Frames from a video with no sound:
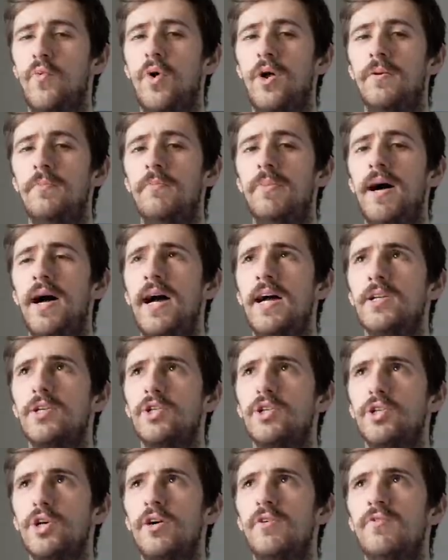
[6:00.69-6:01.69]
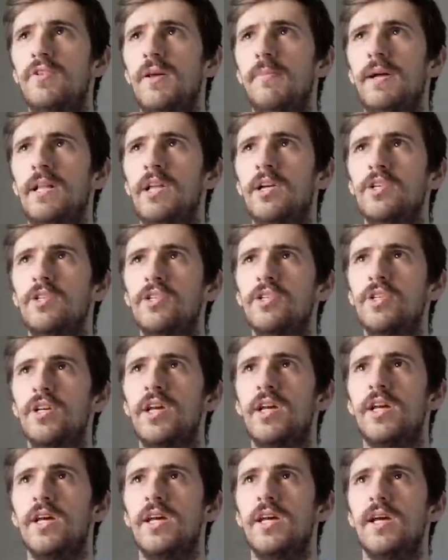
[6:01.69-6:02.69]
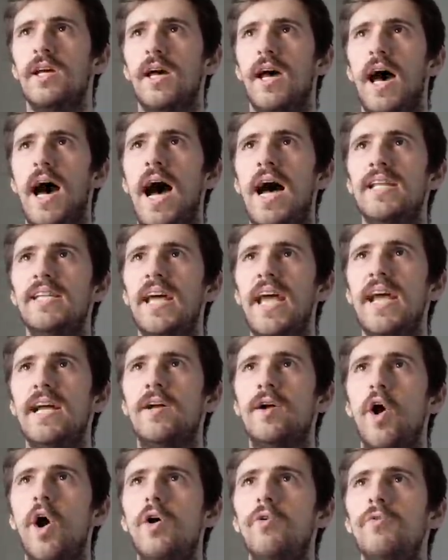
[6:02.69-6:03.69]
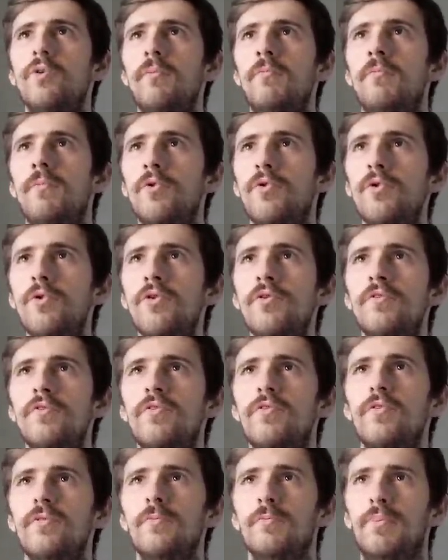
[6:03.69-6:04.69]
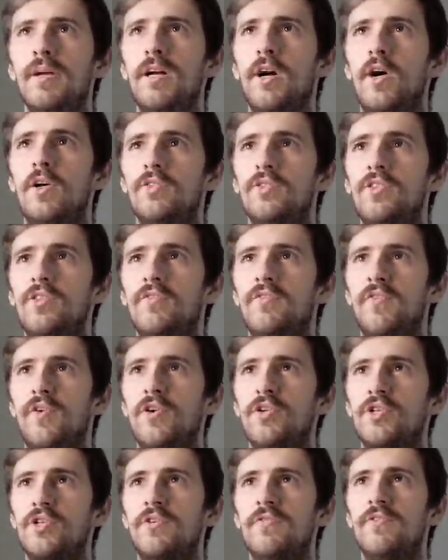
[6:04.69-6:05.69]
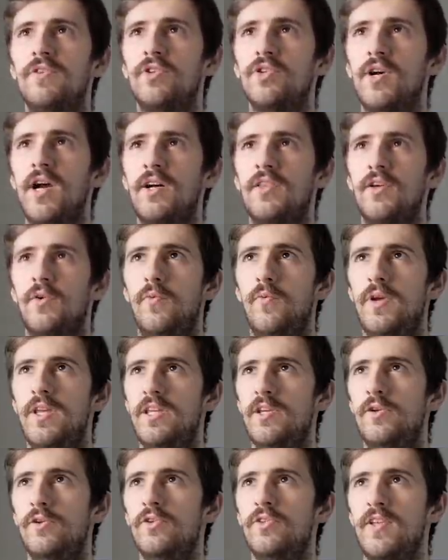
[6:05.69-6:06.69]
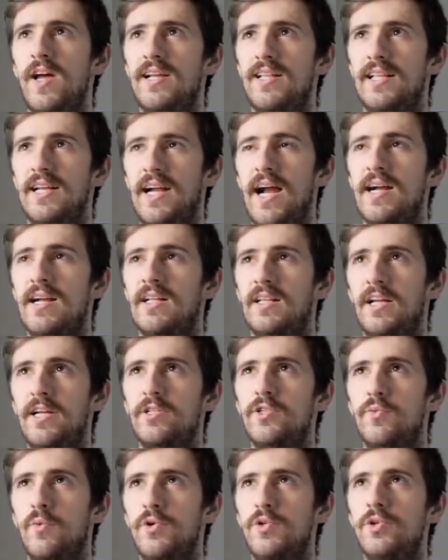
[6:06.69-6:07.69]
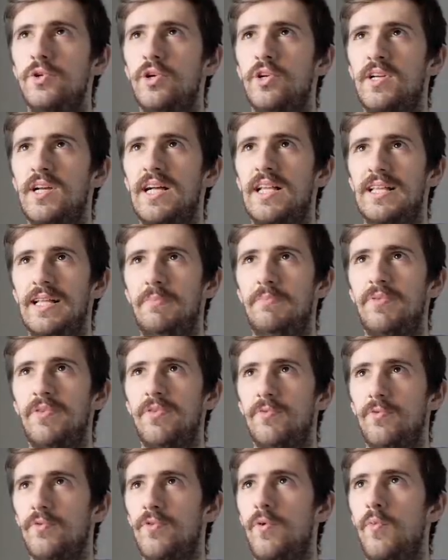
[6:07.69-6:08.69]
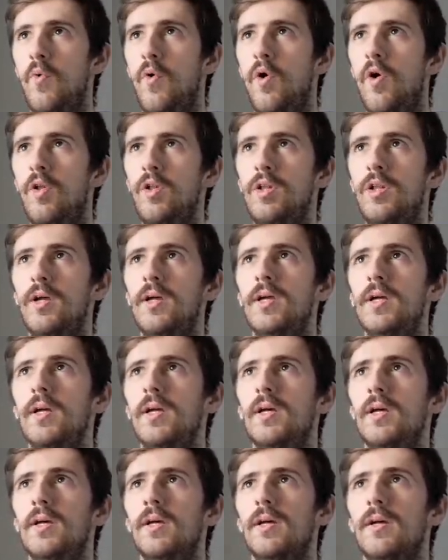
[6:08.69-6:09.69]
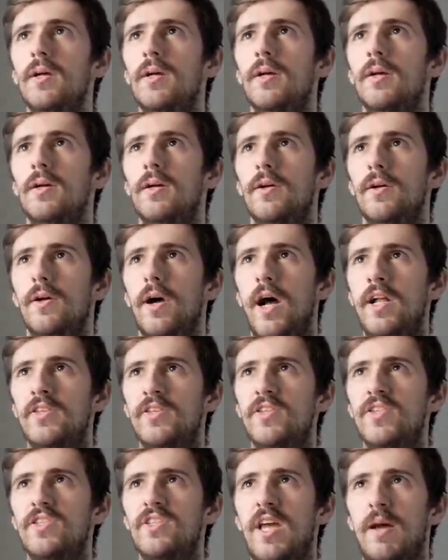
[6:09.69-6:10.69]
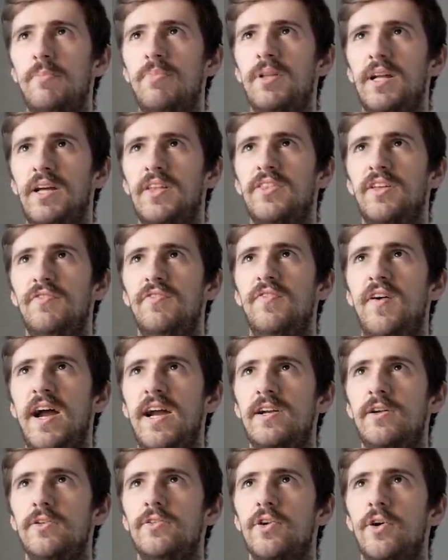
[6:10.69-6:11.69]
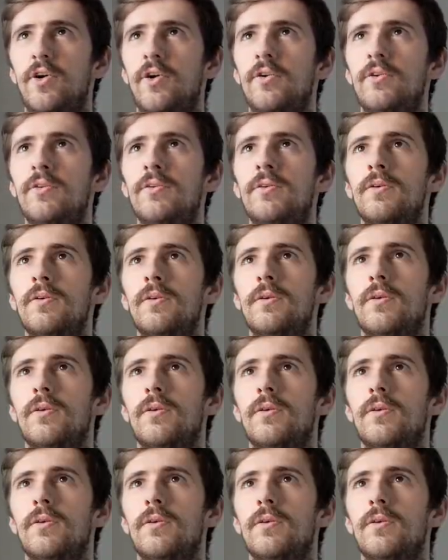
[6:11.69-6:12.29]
1 patch of Limitless, and it got removed because the version of the track that we used had like a glitch where you could clip through the wall and skip like the final turn.